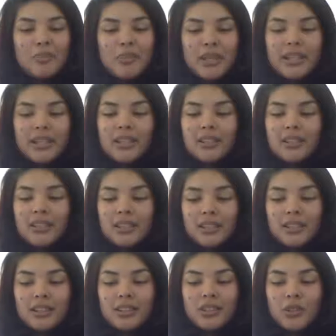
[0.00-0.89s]
Being
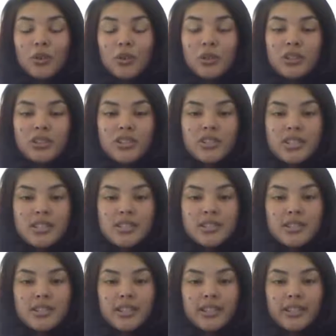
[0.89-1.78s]
an older
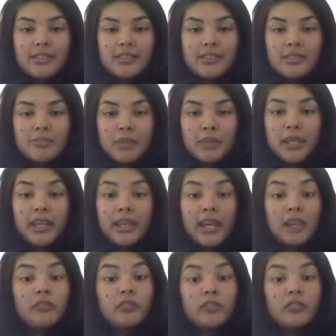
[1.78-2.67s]
sister is being
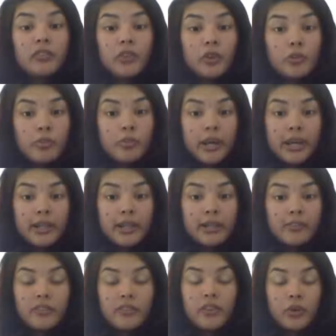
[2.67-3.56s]
helpful for your
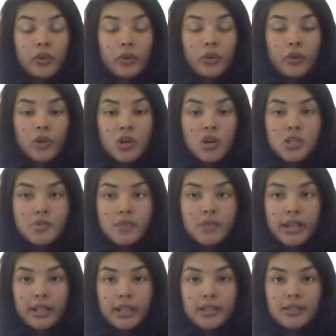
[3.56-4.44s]
parent, for your host
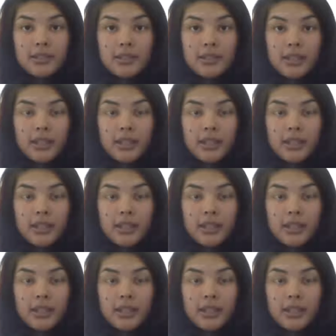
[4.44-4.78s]
parents.